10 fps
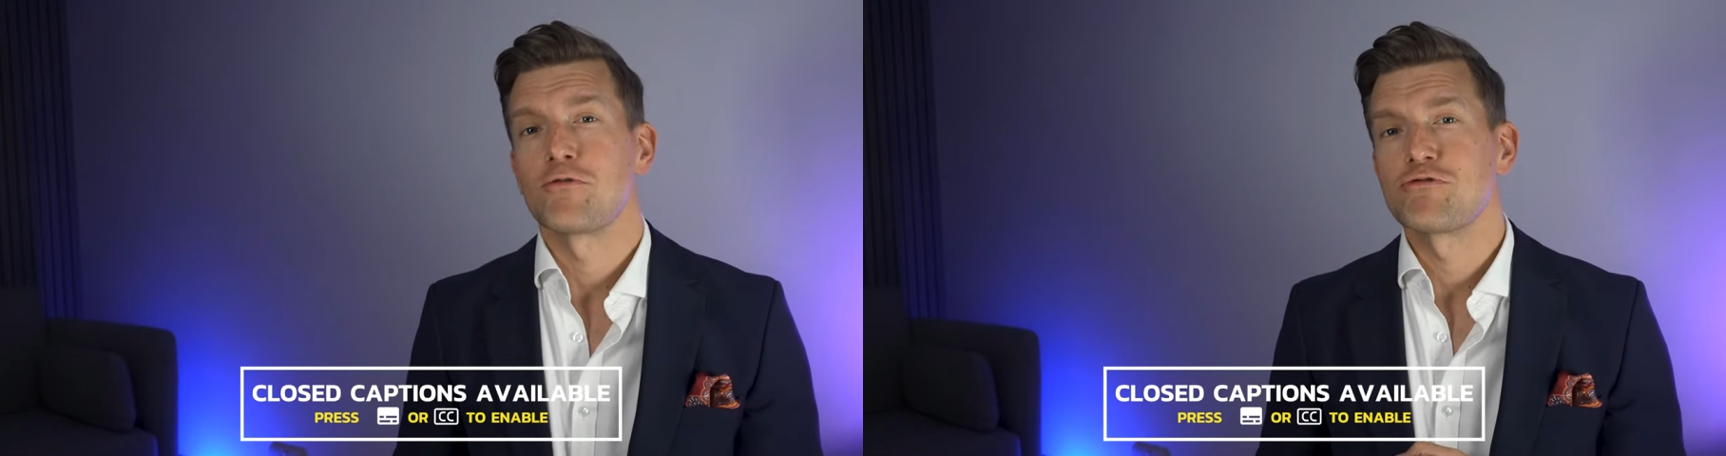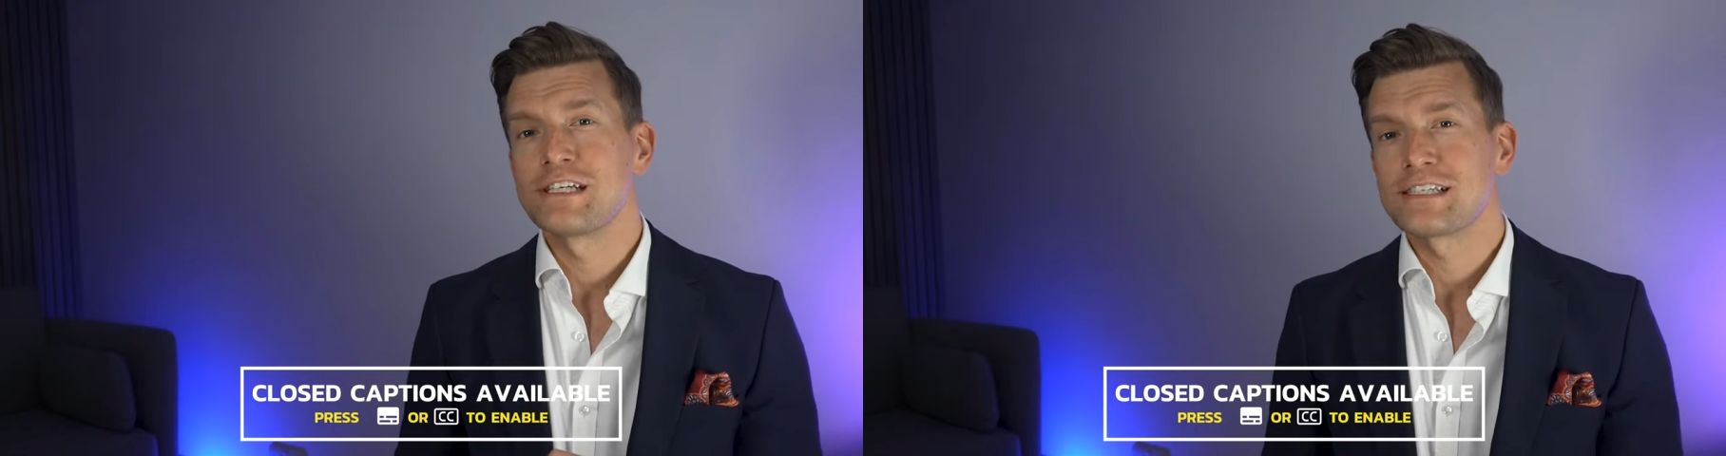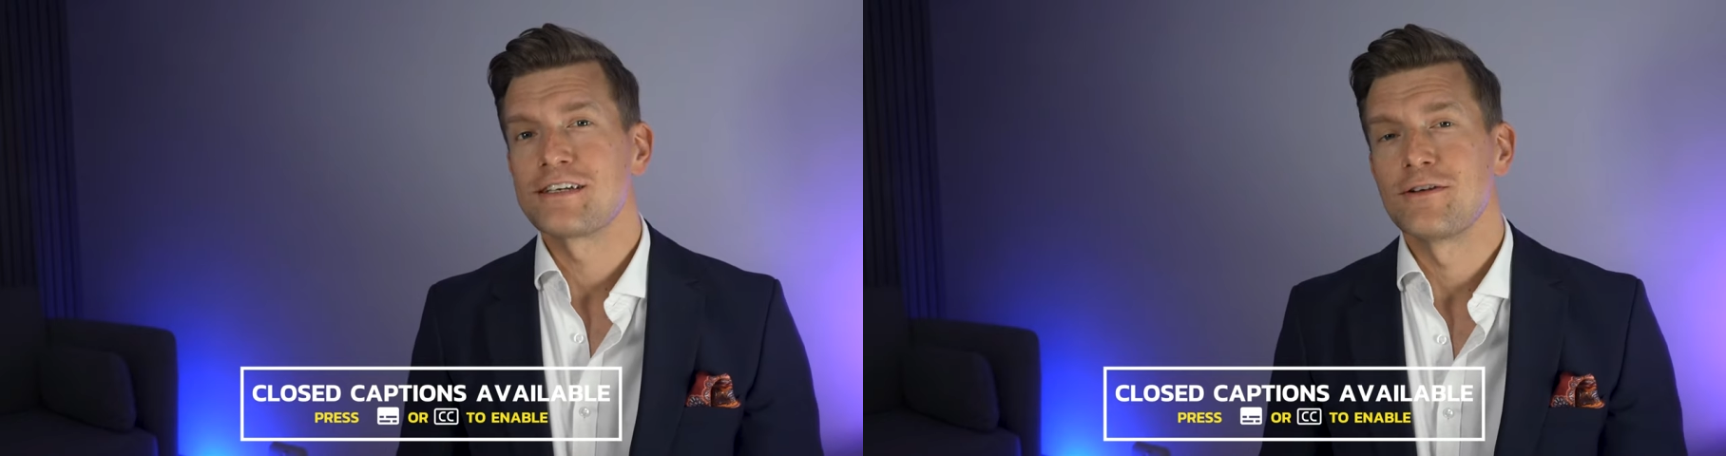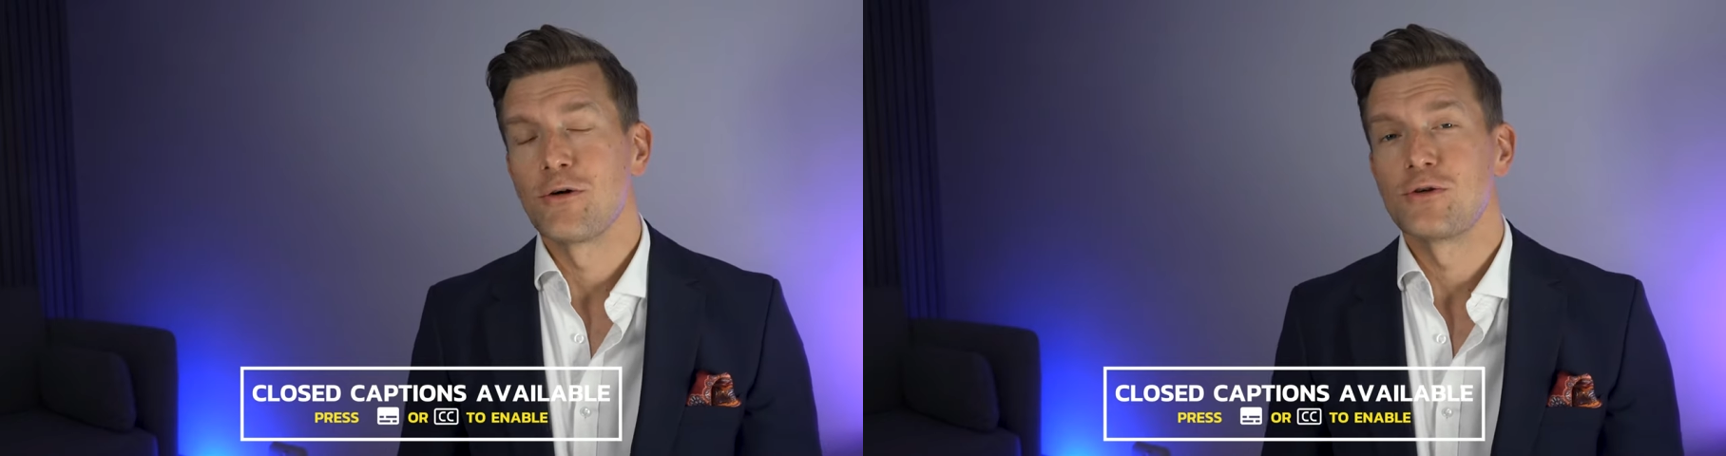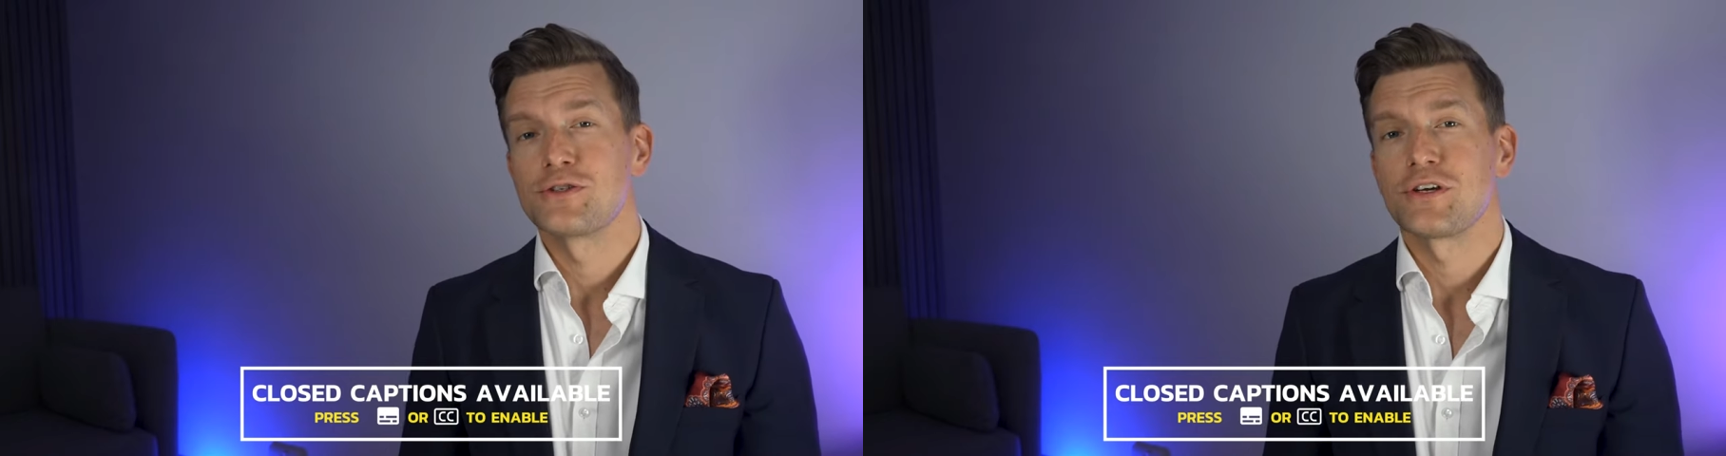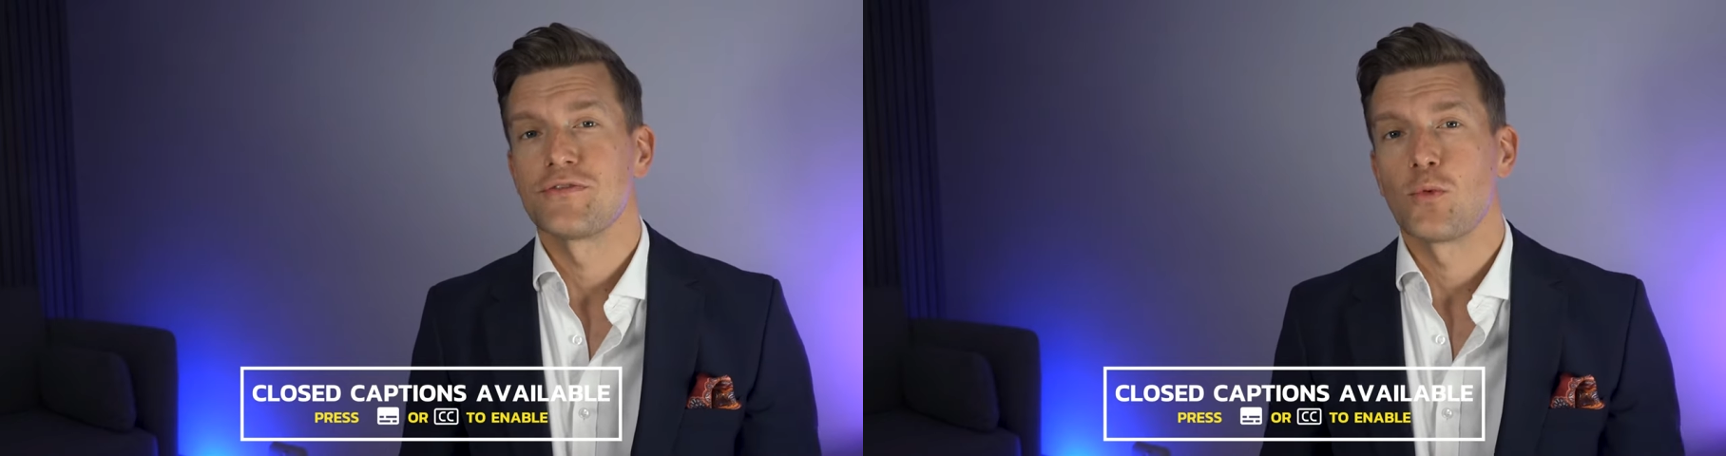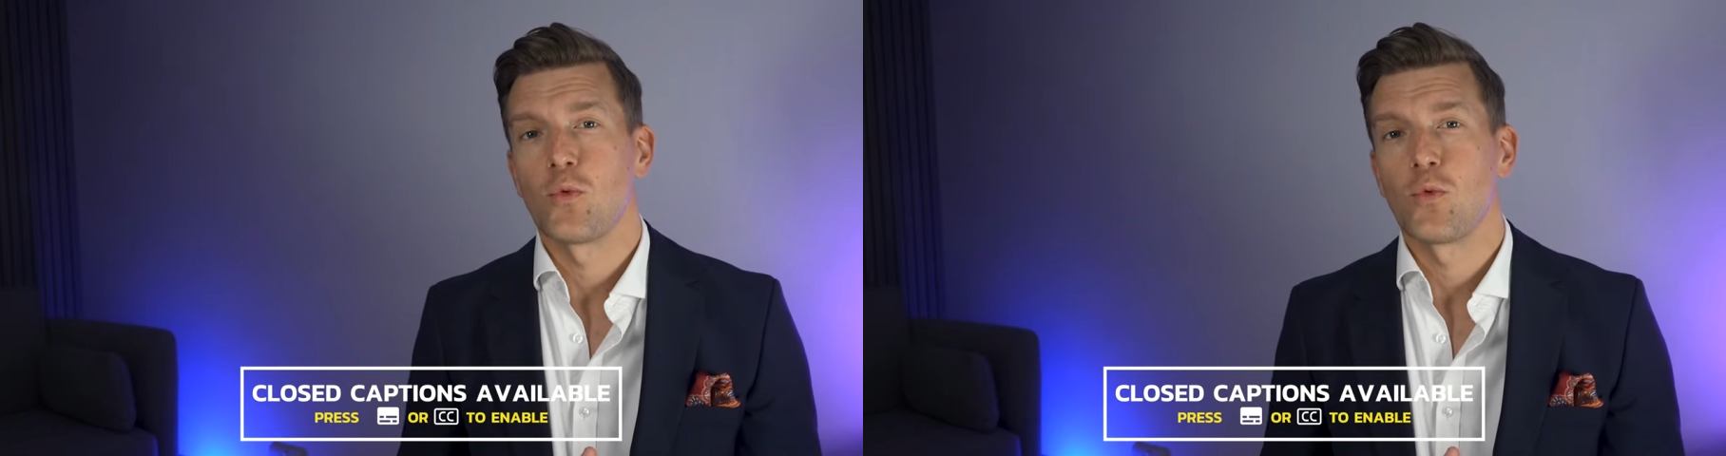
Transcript: recent launch of the